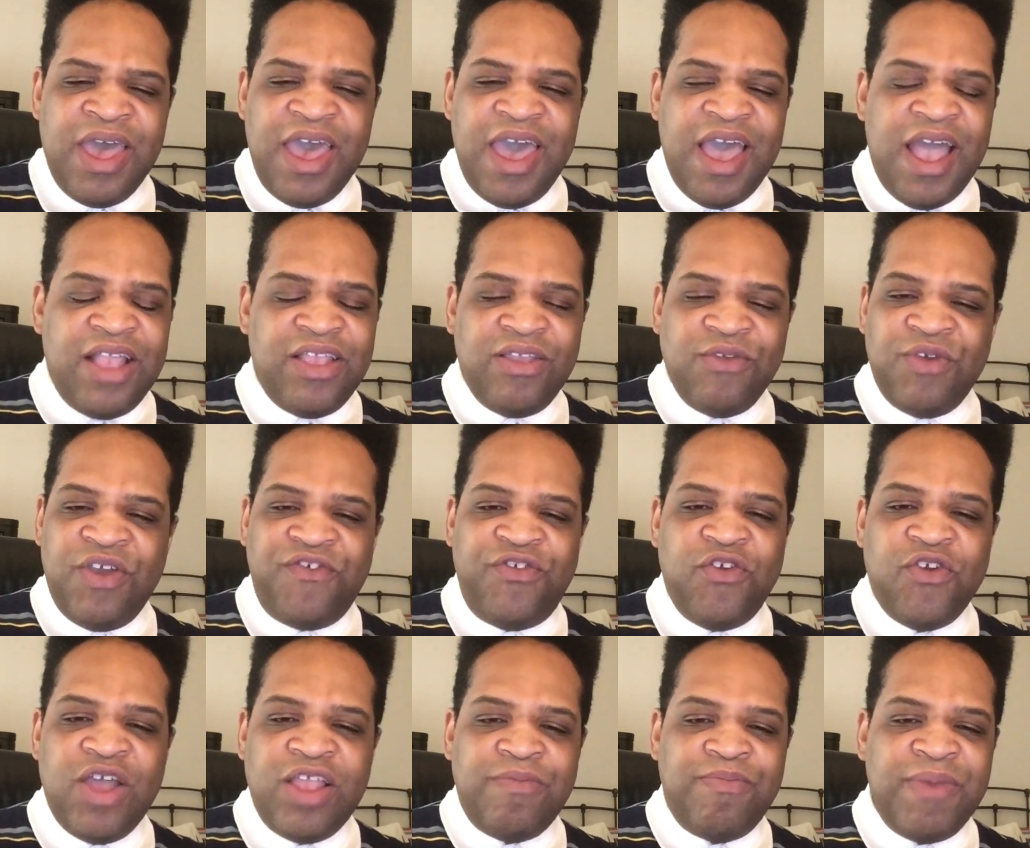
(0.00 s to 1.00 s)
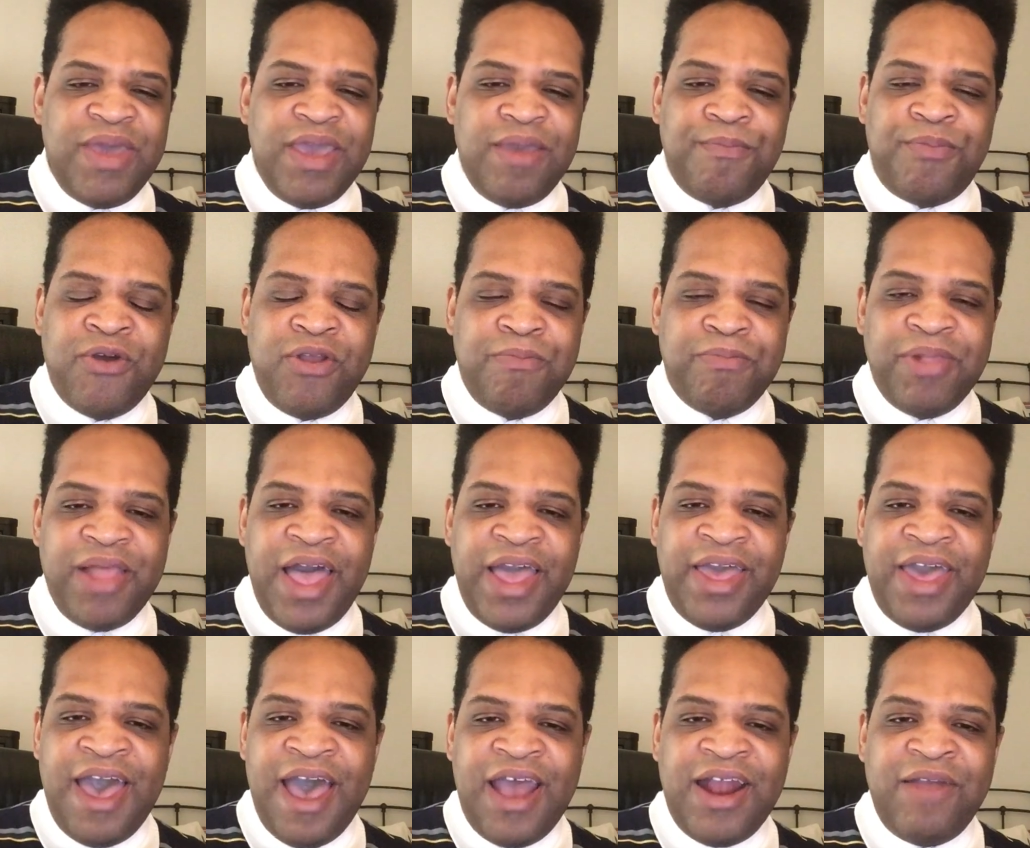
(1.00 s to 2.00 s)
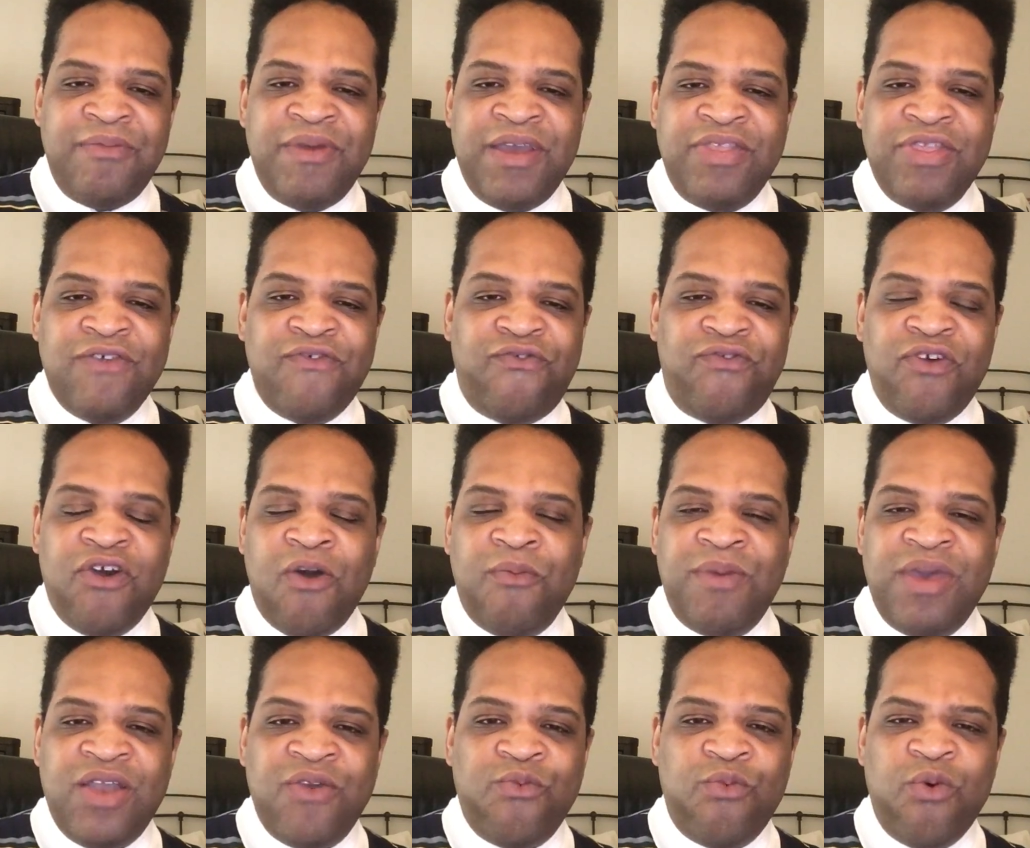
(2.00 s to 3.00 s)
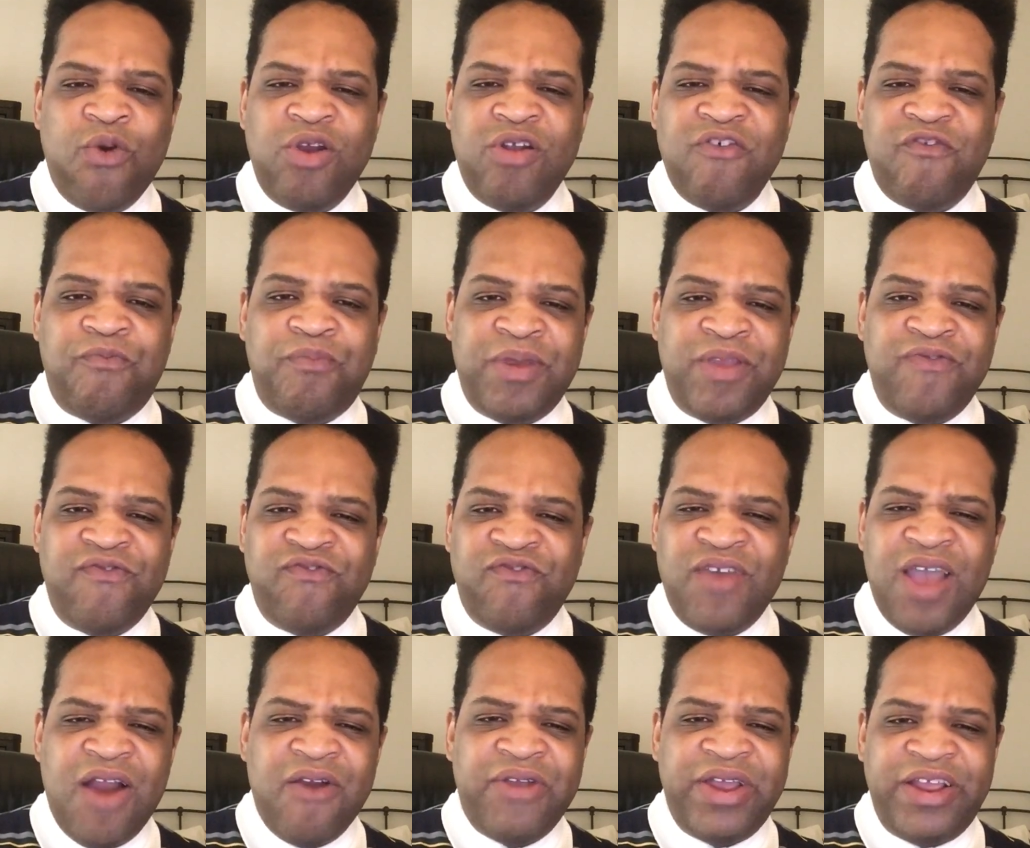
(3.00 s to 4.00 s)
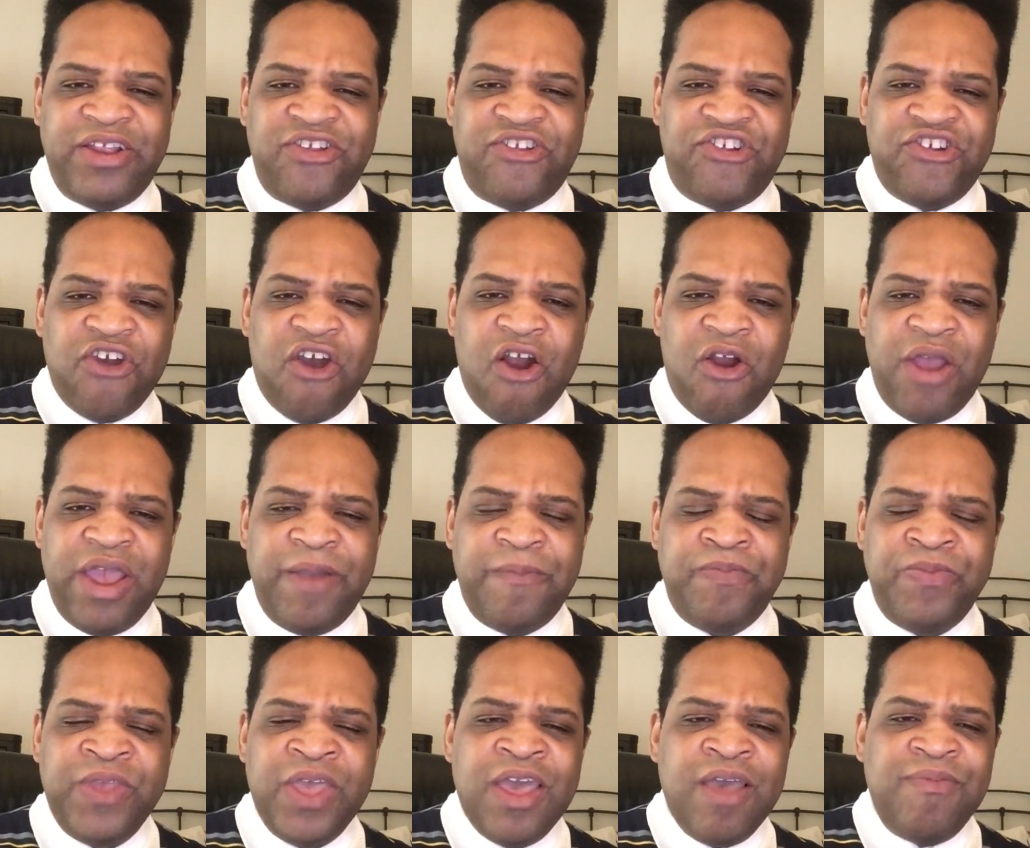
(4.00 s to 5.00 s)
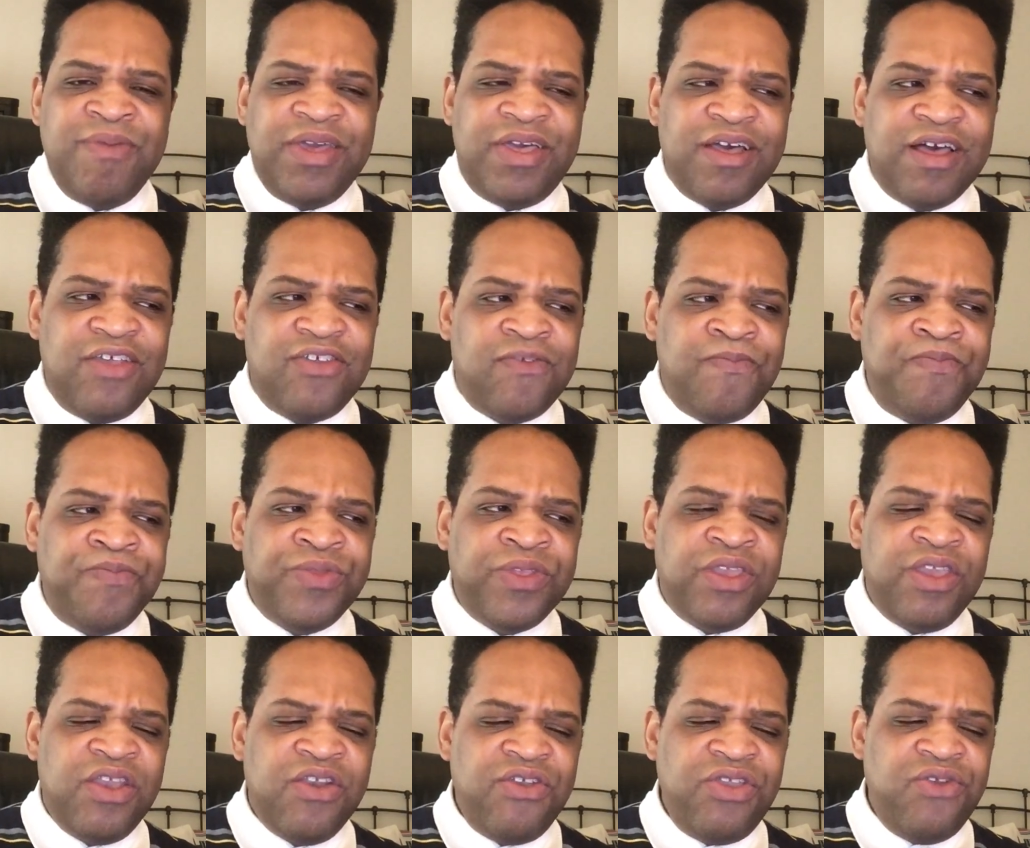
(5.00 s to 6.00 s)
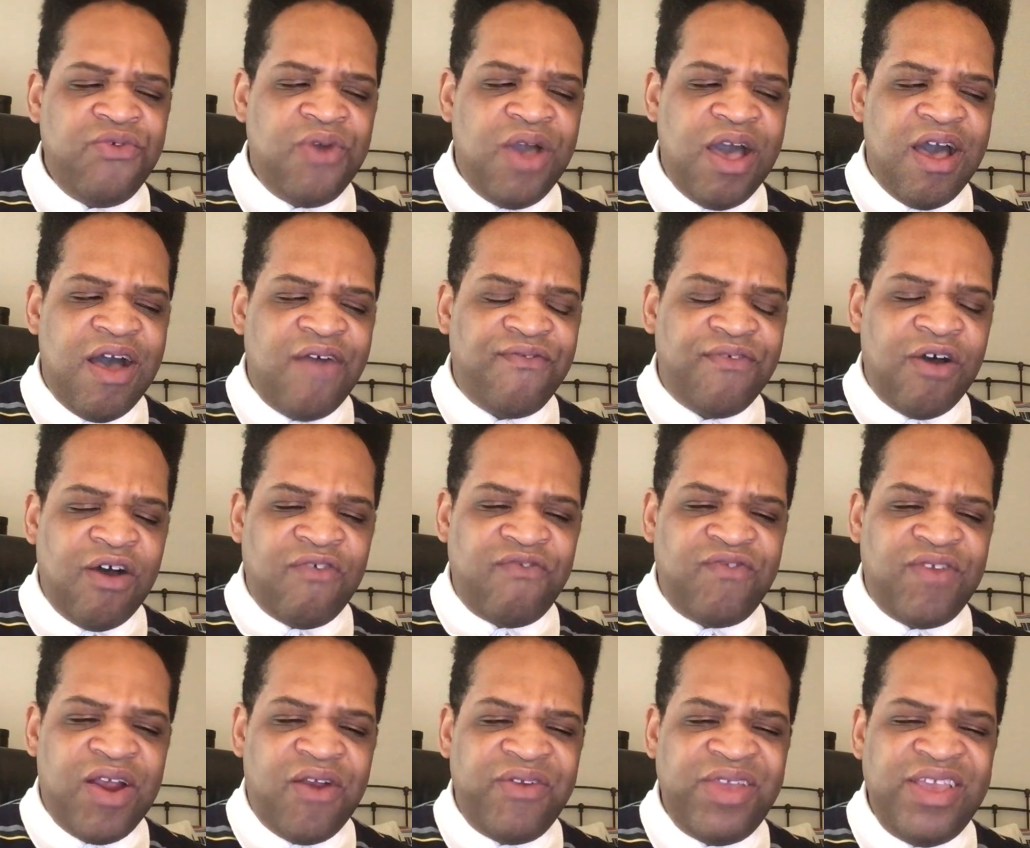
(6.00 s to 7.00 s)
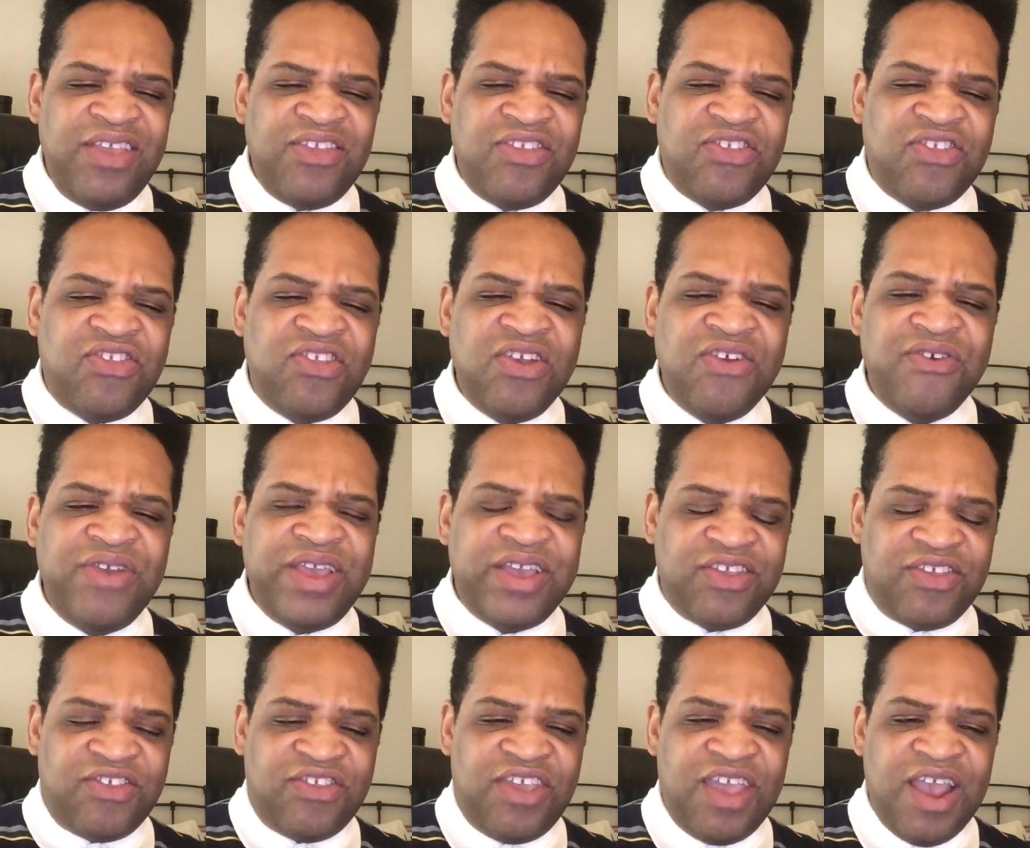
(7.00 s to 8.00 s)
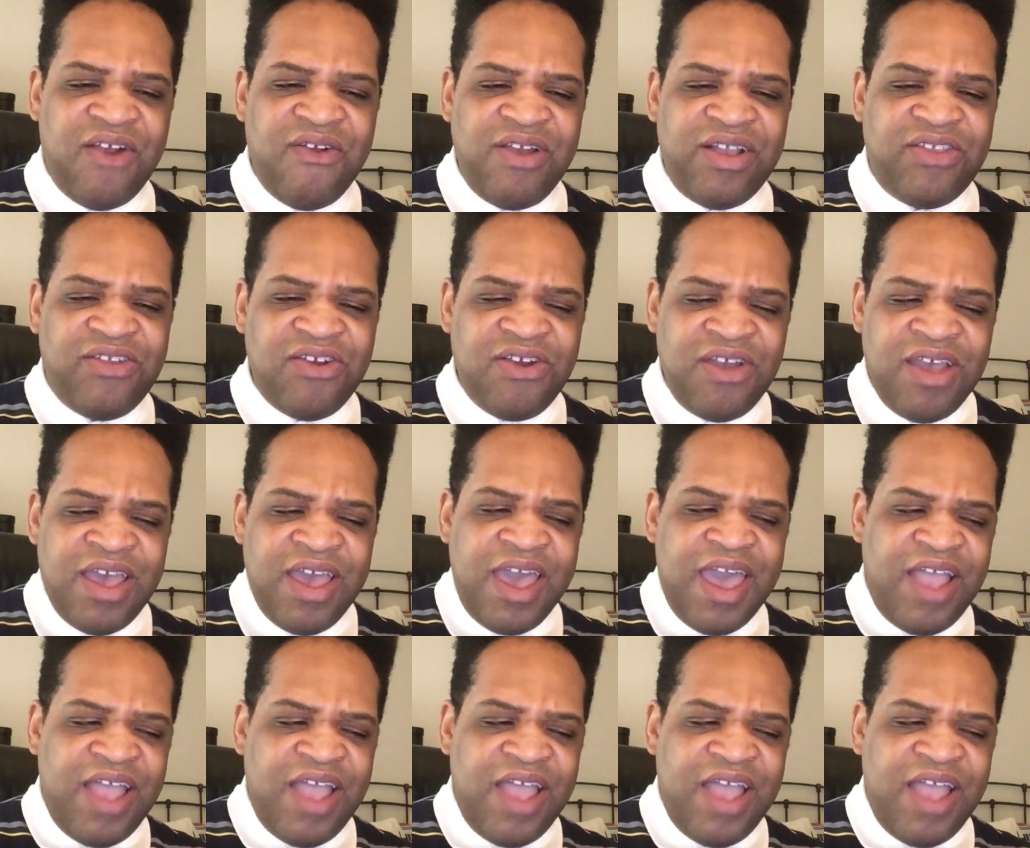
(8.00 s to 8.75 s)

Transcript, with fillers: And if you had put Black Adam in the film, it would have been very jarring because here you have a very serious character,